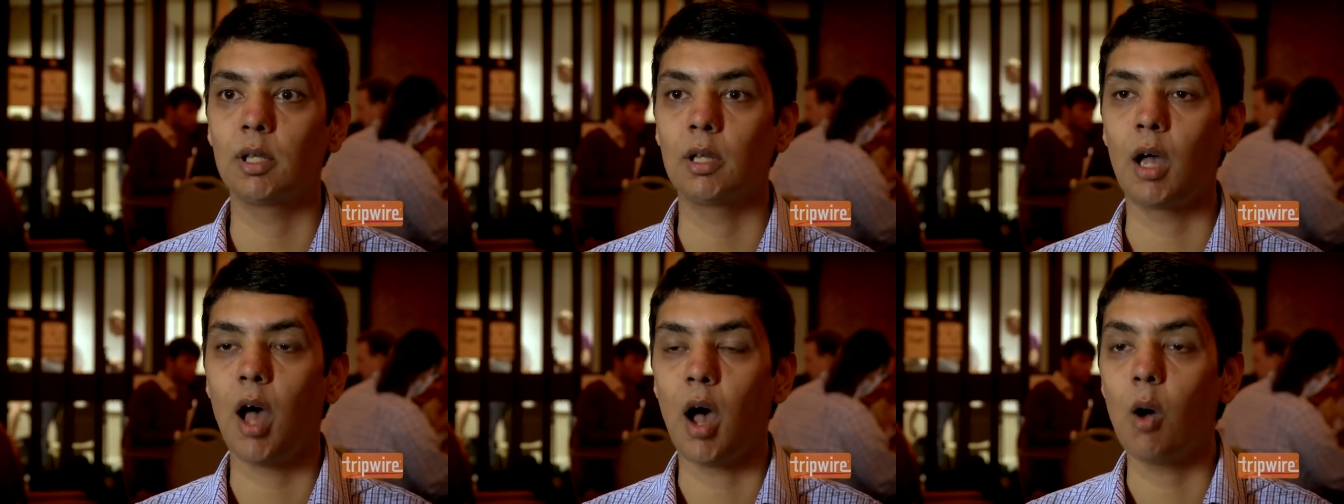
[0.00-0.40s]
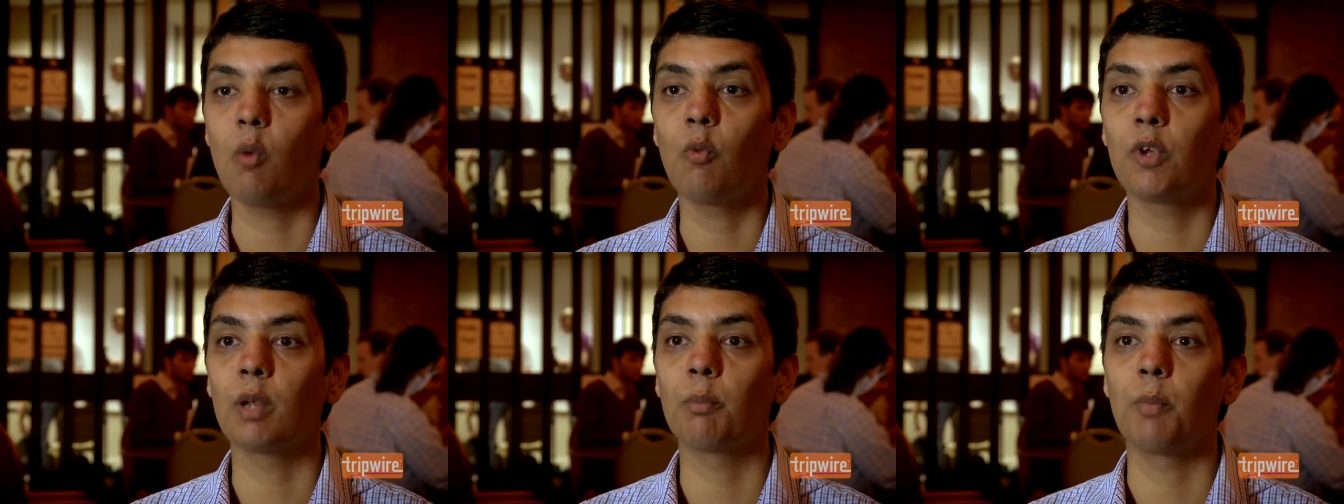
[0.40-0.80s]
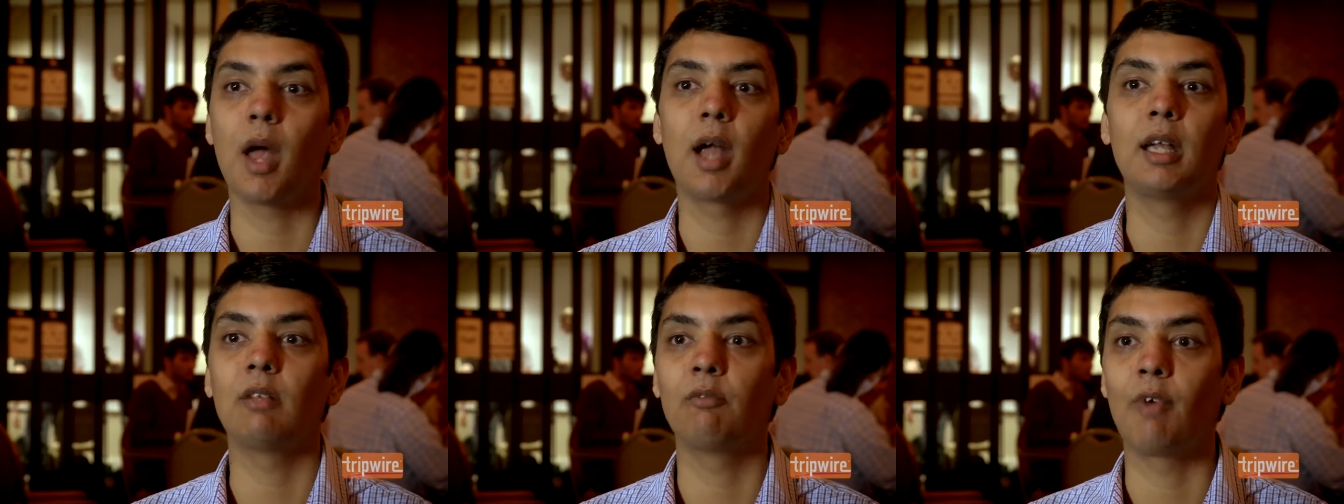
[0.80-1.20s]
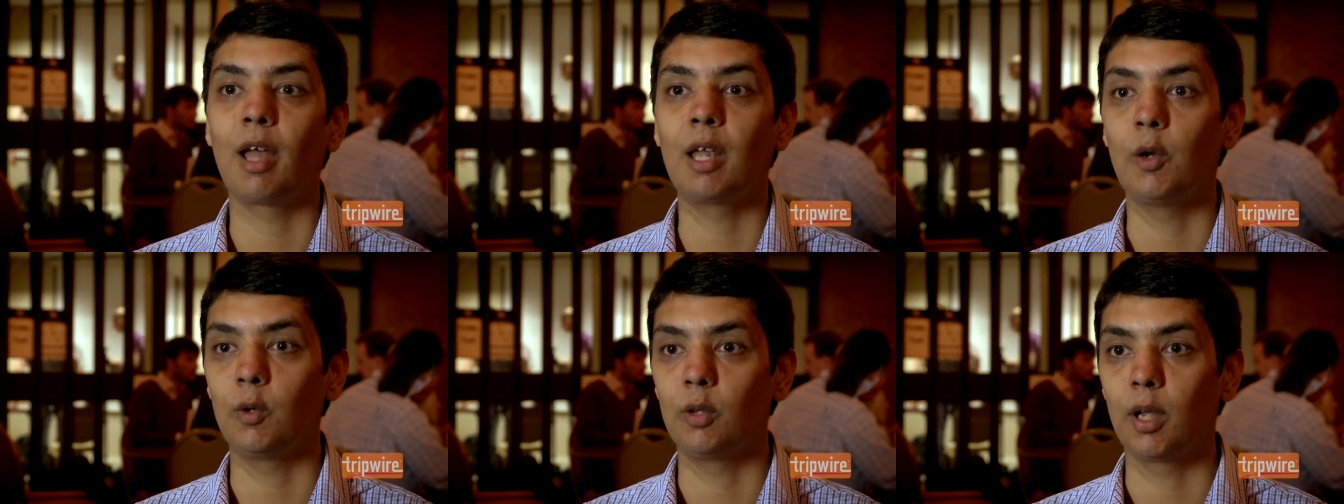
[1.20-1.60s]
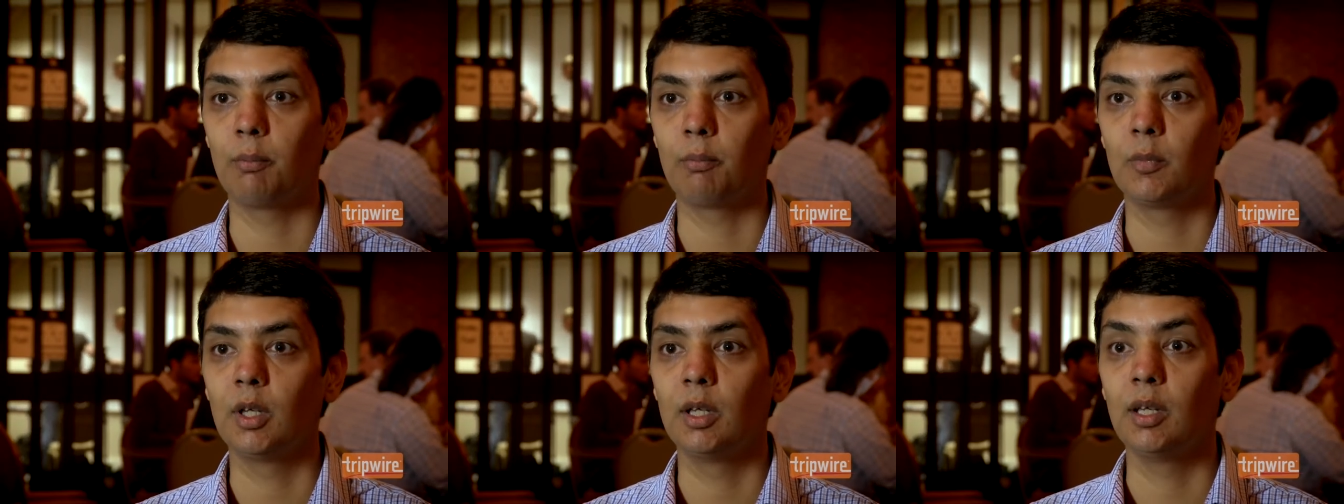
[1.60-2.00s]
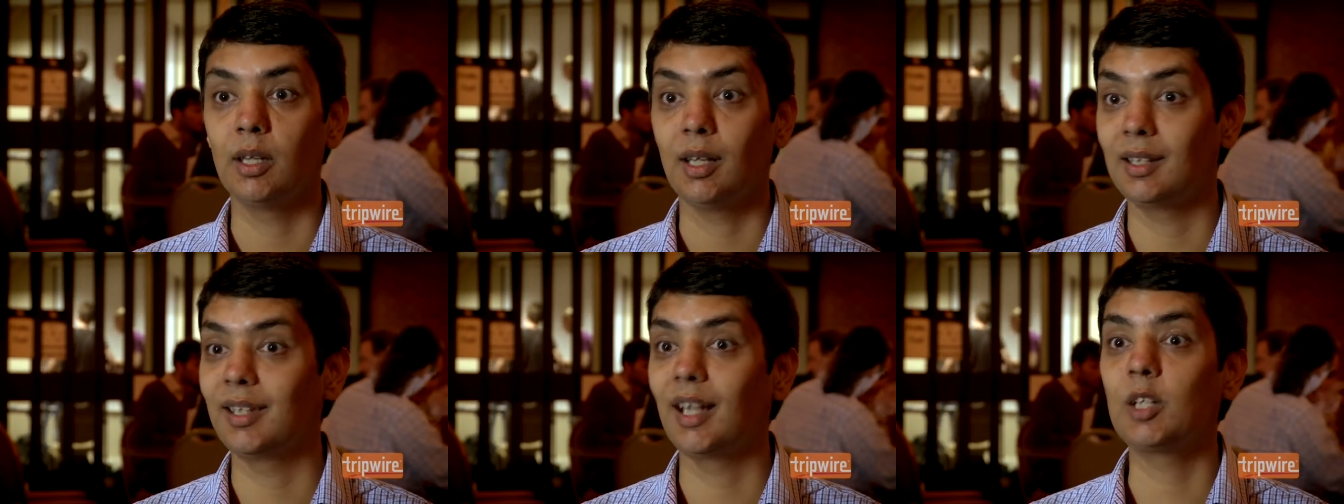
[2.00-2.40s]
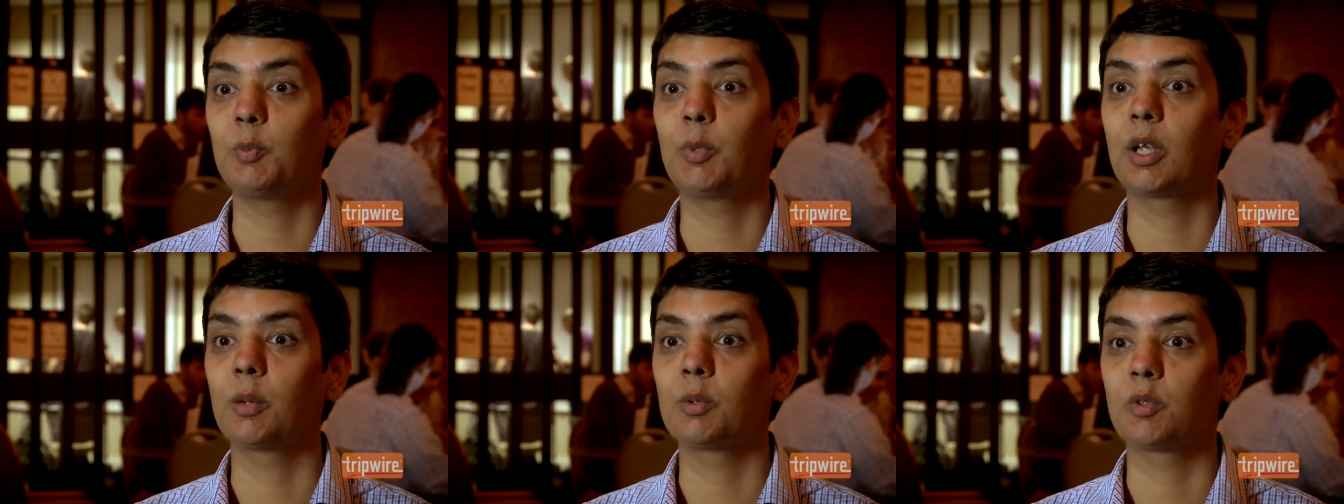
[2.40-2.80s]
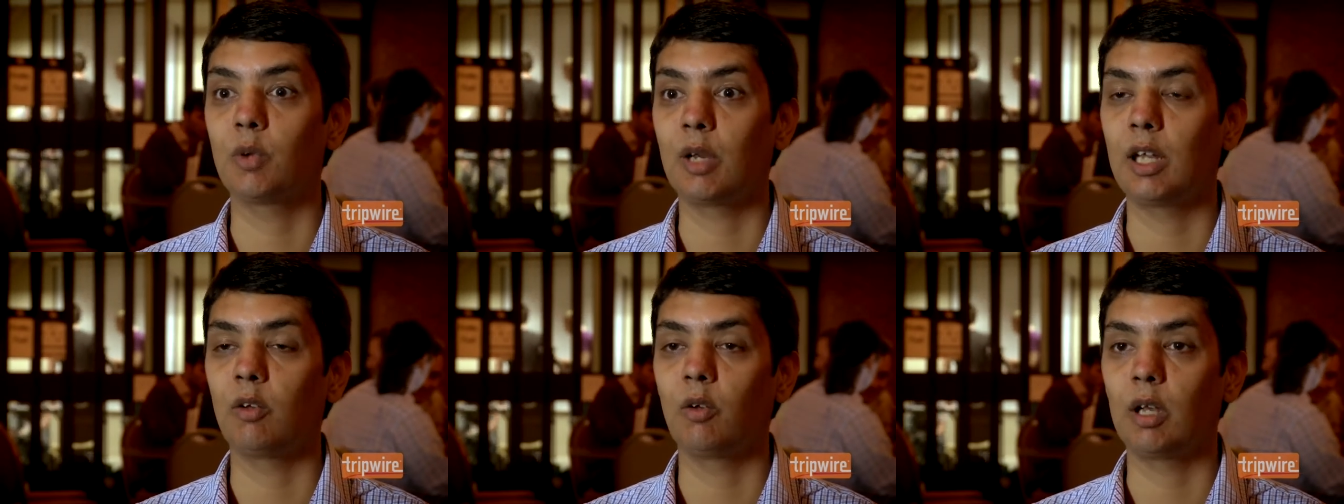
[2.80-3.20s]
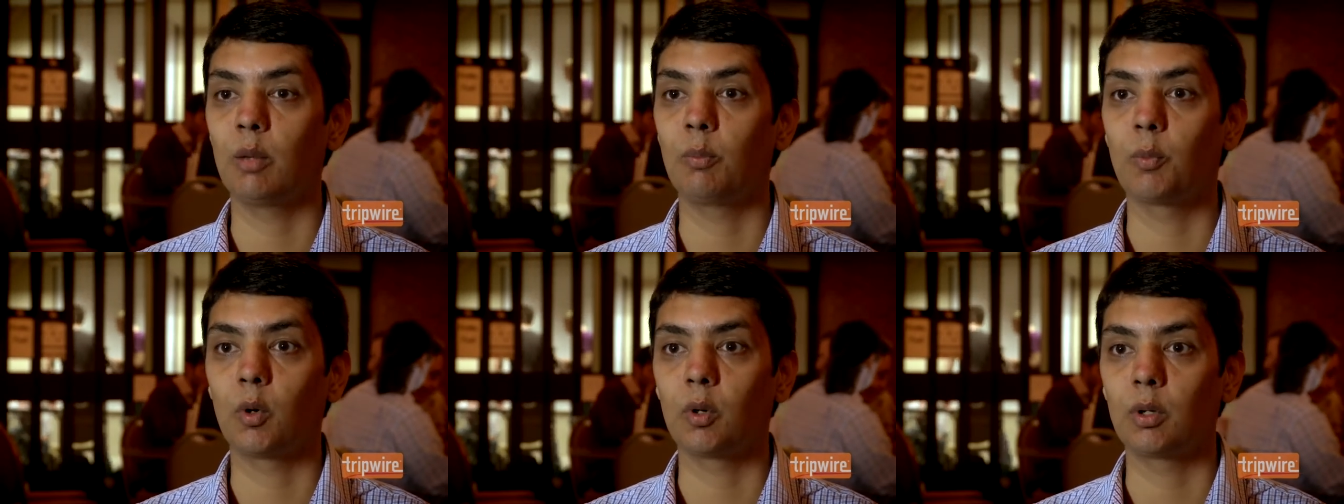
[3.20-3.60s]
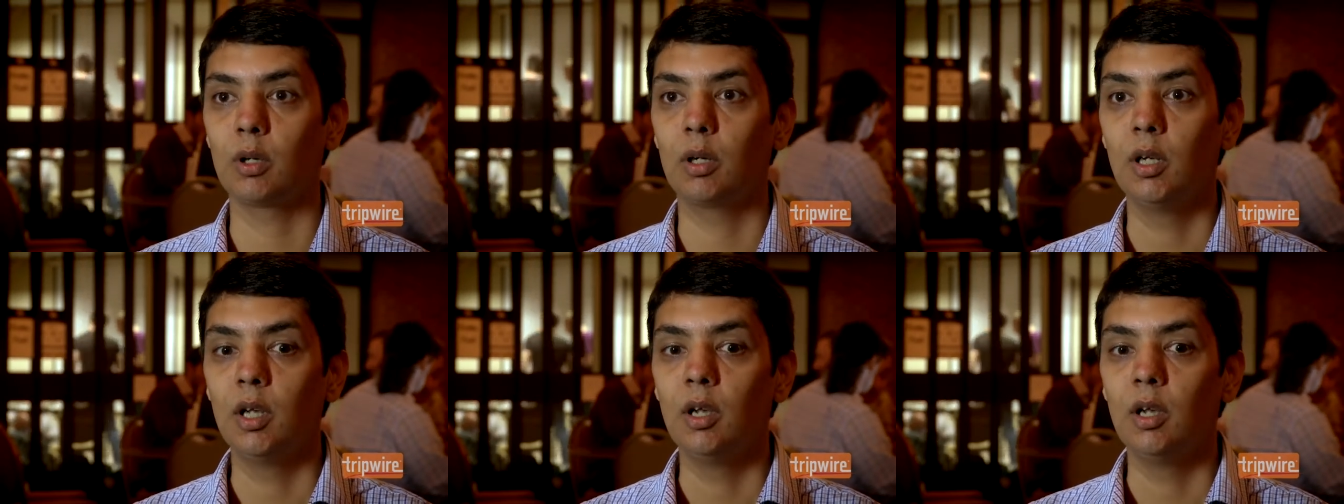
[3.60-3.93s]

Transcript: how we are adding value to them and that becomes really, really important.